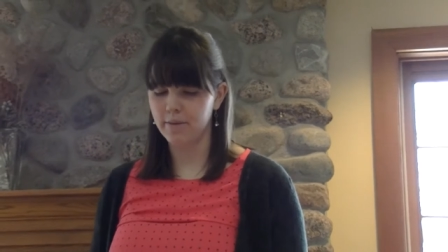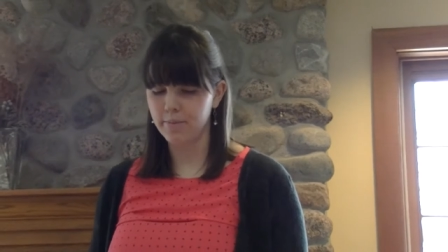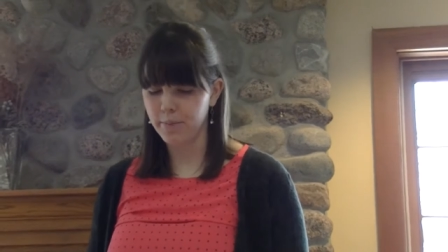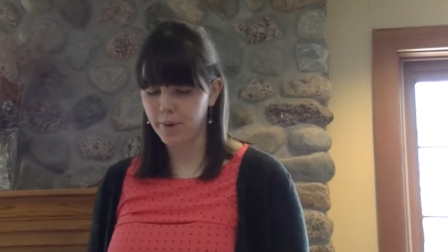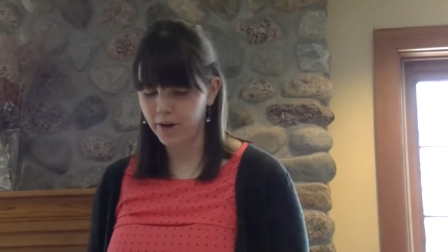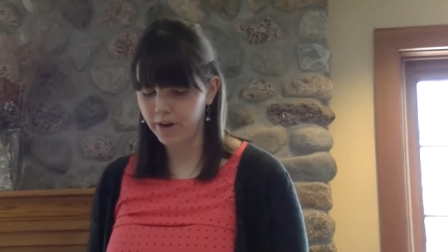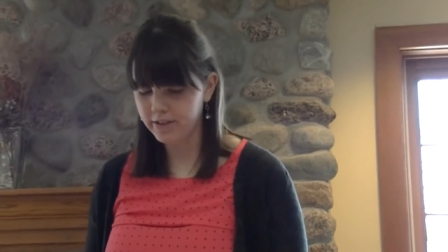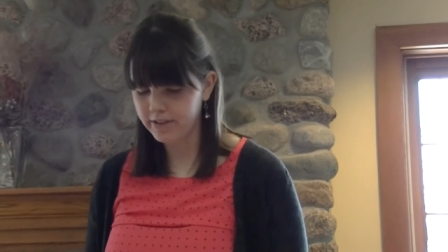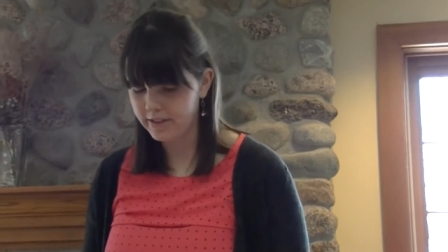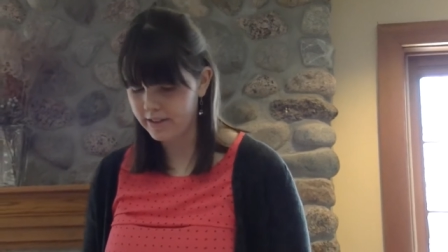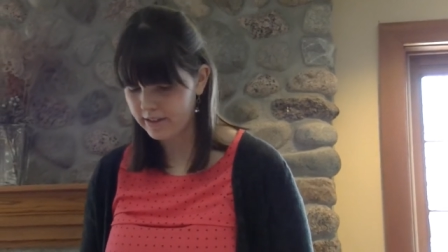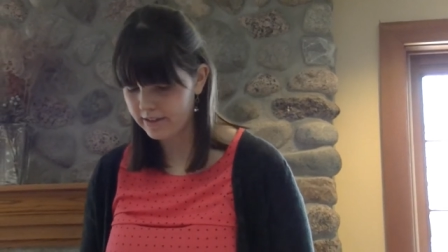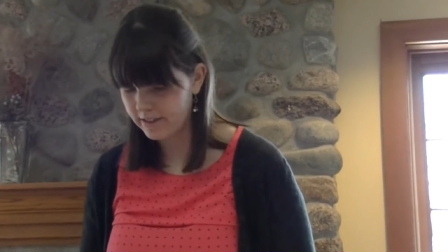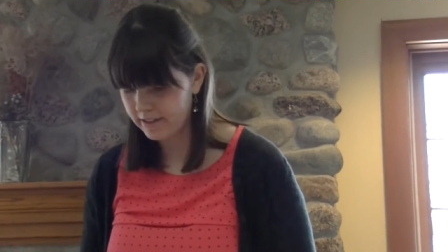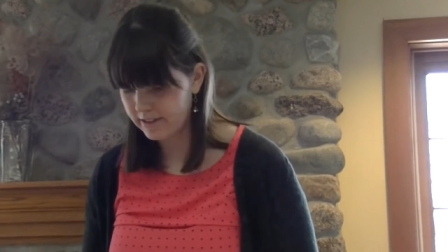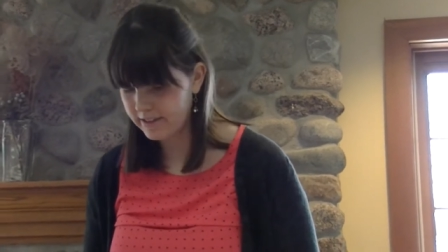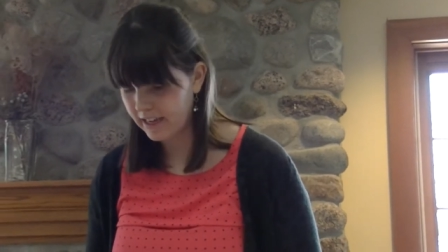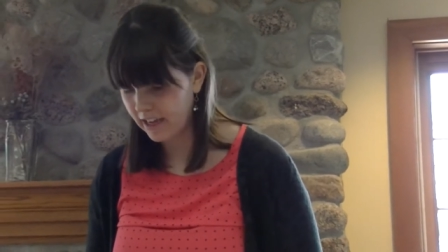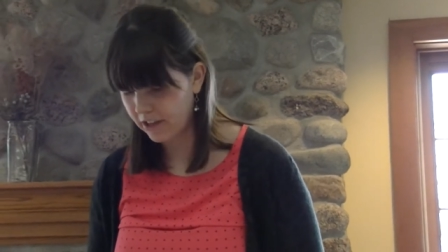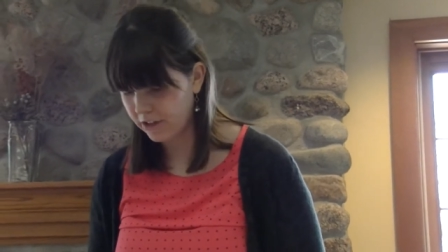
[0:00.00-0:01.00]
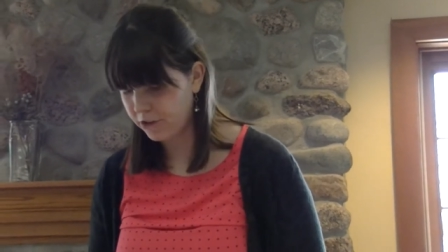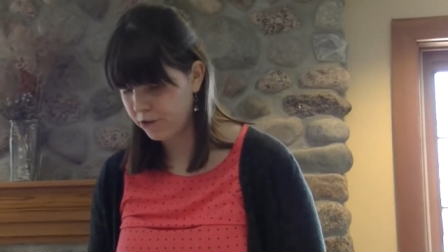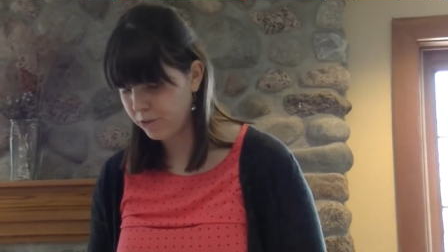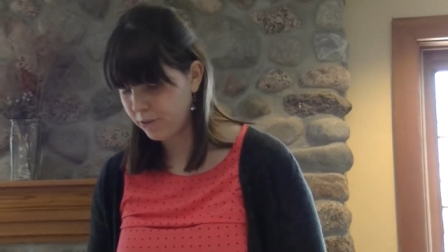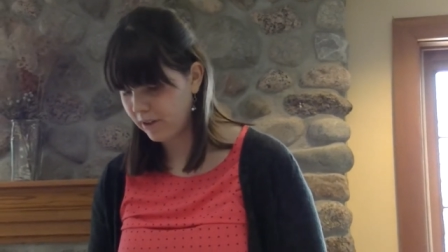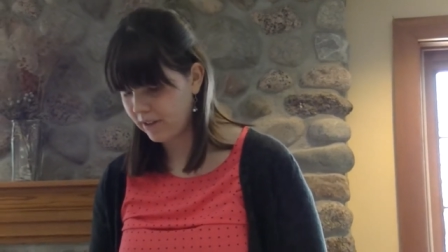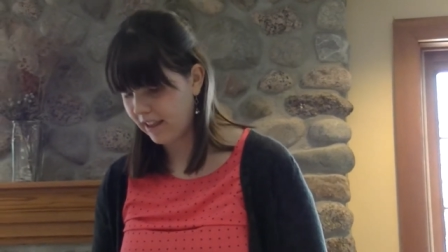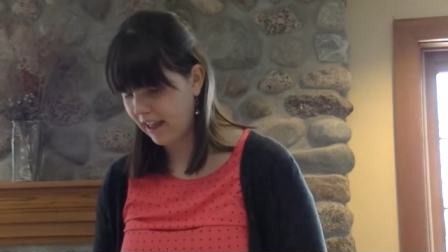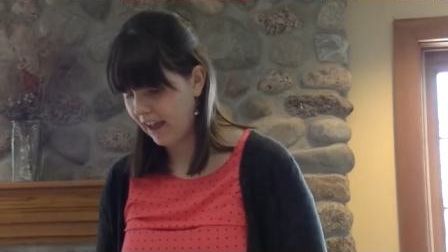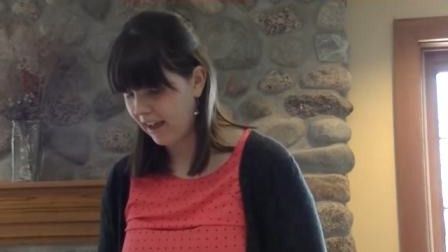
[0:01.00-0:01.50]
number doesn't tell
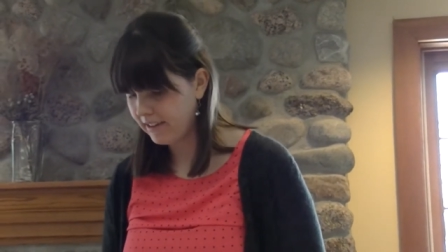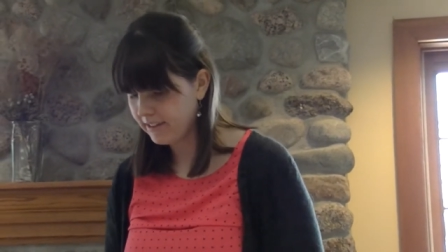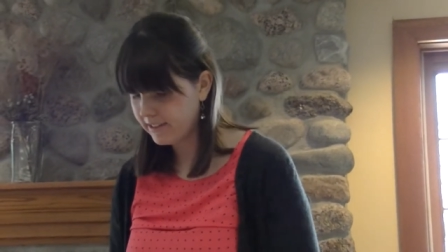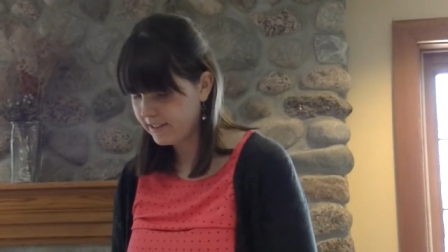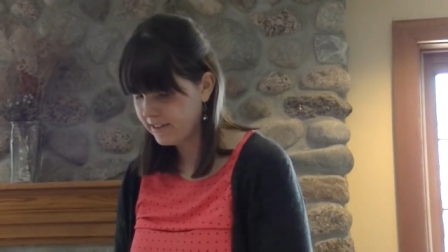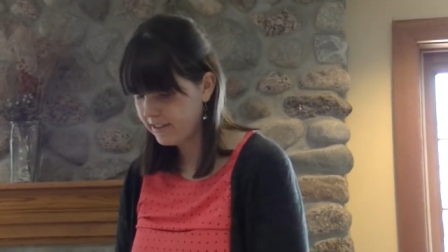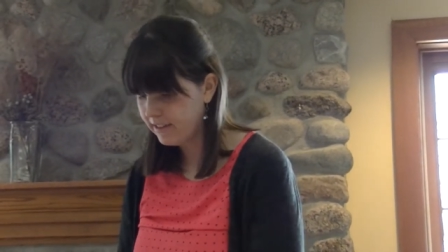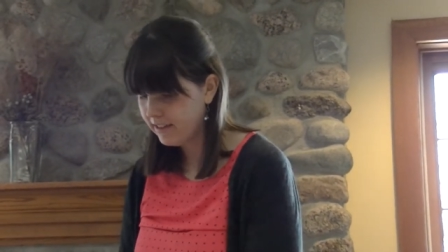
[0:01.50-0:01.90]
you a lot.